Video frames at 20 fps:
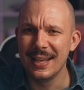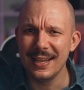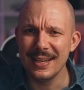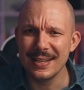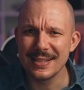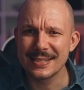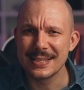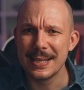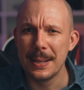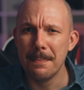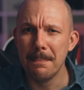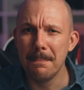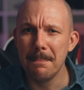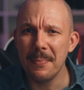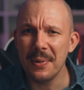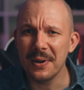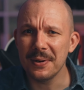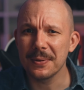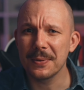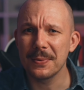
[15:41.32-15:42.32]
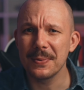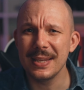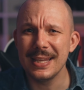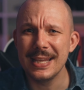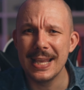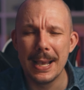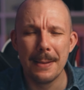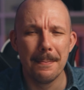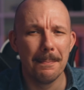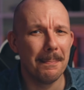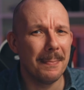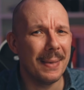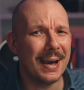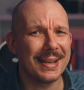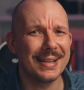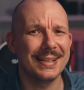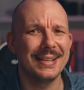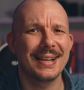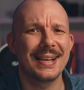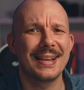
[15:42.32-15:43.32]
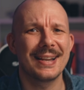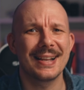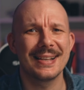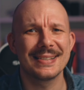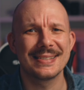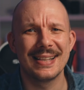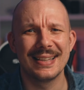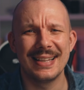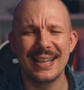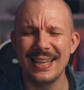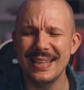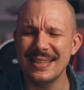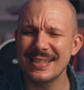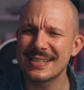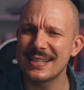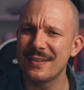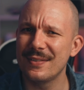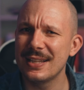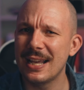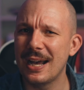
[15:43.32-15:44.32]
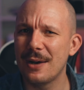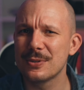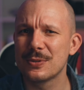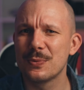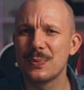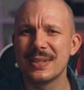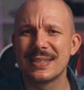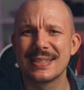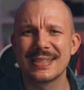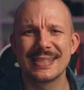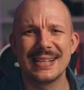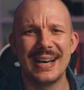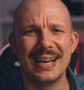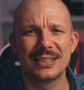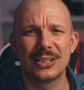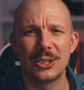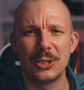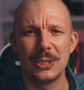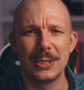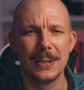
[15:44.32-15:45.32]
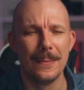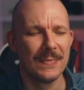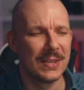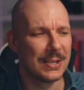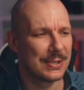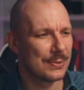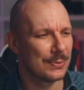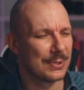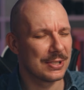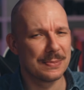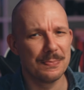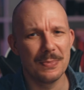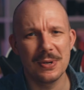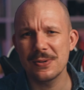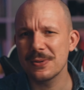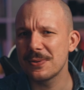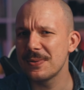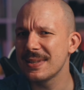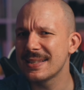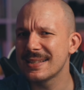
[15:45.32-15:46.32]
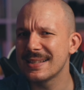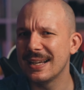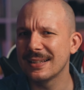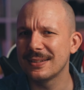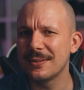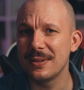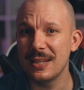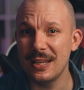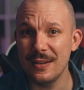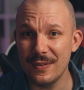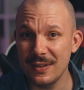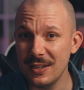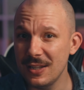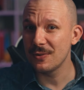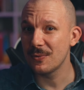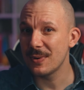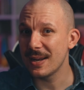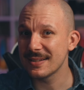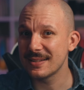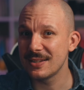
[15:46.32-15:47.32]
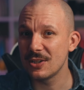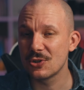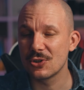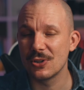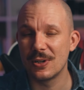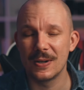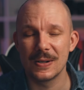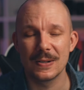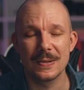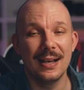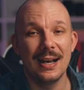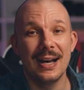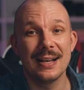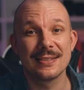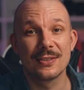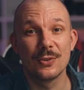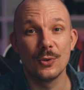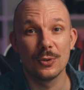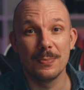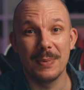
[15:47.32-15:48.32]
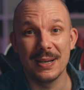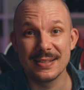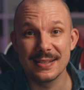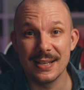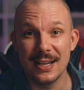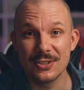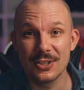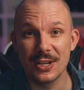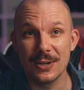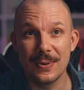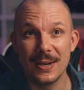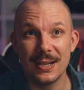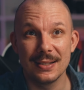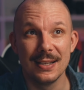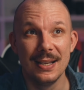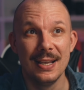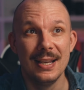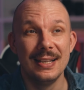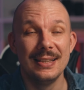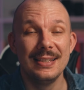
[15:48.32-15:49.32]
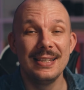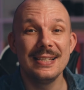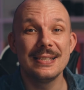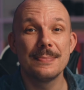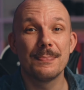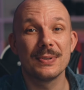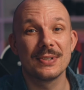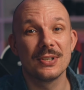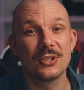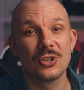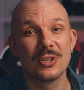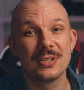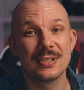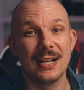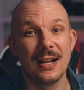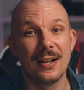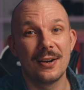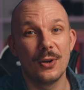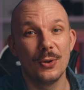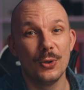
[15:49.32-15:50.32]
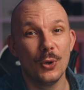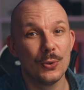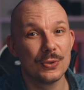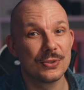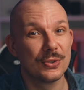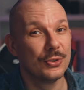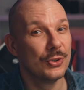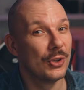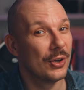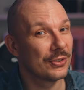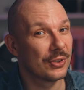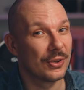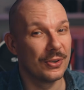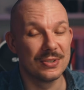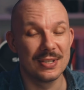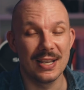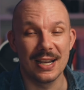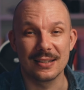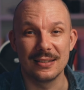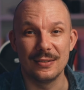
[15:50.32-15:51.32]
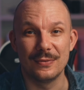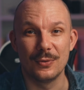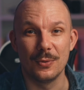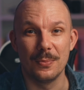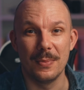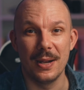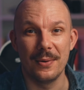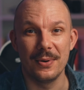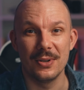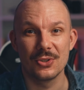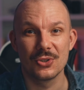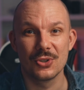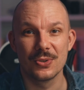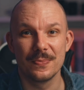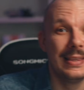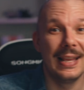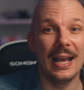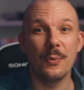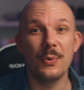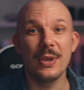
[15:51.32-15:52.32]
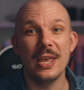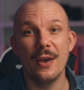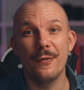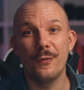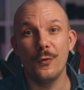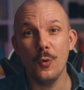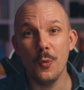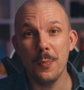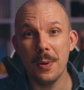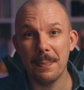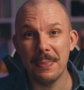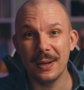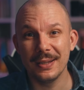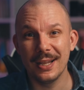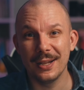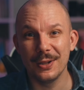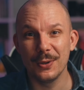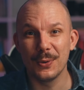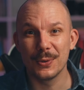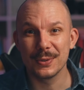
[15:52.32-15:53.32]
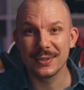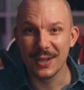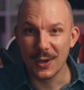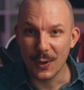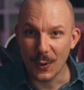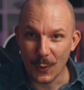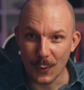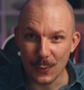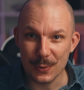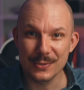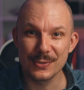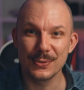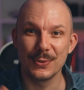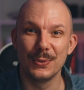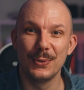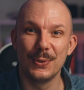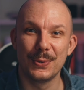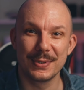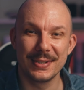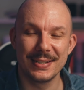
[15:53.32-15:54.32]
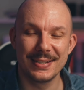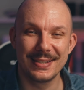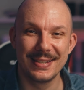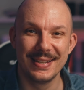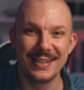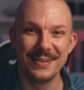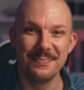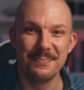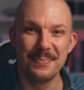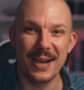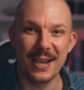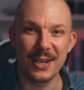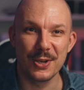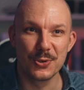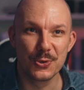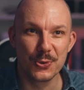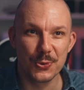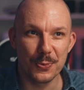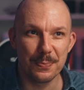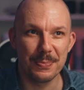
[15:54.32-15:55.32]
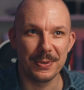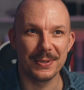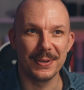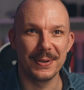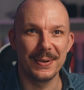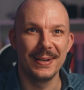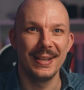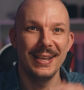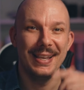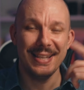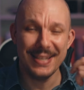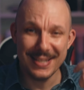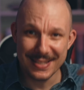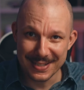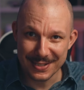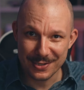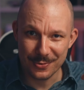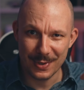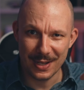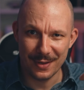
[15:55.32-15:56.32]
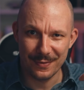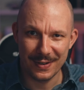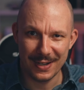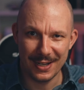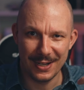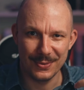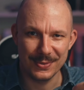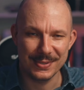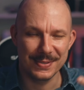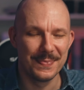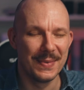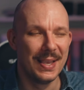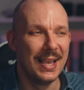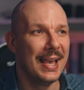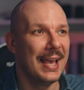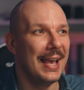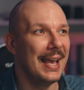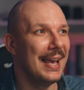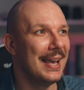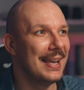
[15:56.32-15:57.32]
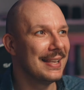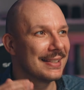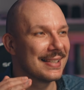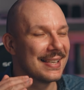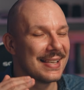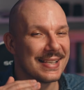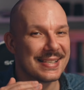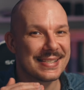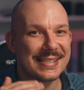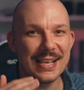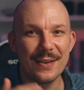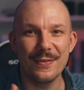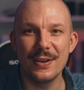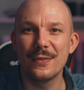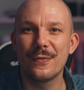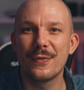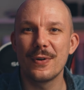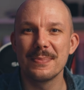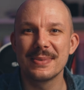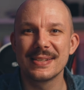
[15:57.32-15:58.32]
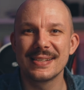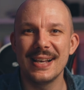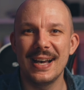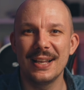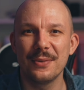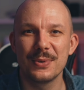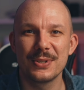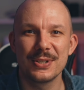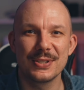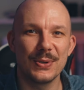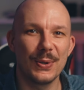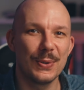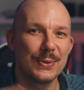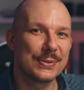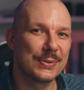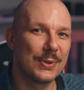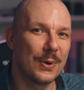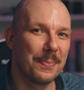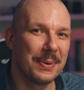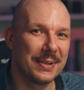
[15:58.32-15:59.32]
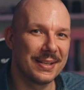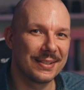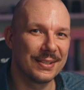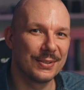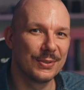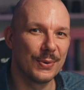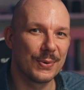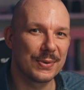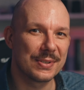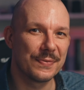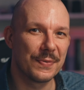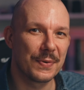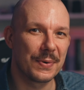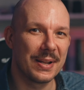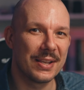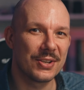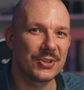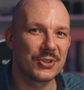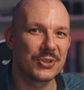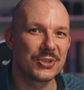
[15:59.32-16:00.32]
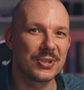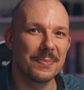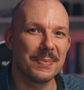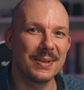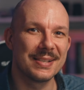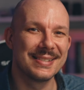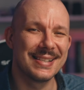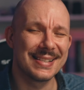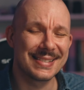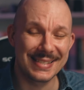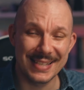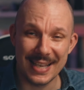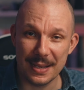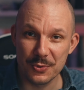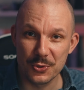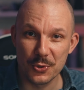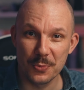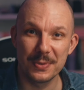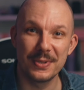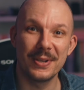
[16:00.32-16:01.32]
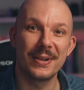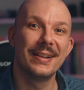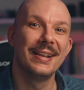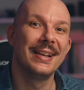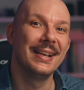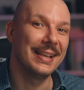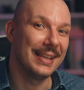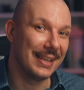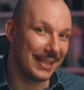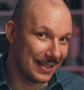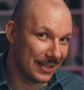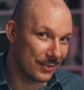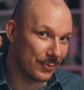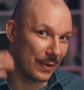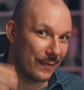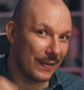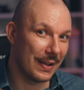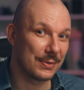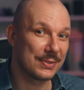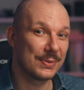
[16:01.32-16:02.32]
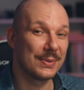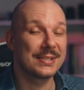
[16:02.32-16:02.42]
is Mercury, Marana Karakastana in 7th house with Saturn. So this Mercury, Saturn, even in Rasi chart, as taught by Sanjay Rath, these positions are also not conducive to marriage. Now we have Upapada Lord, also lorded by Jupiter in the 12th house. And 7 from Sun, which is also opening the doors for relationship, is the same Jupiter in the 12th house. So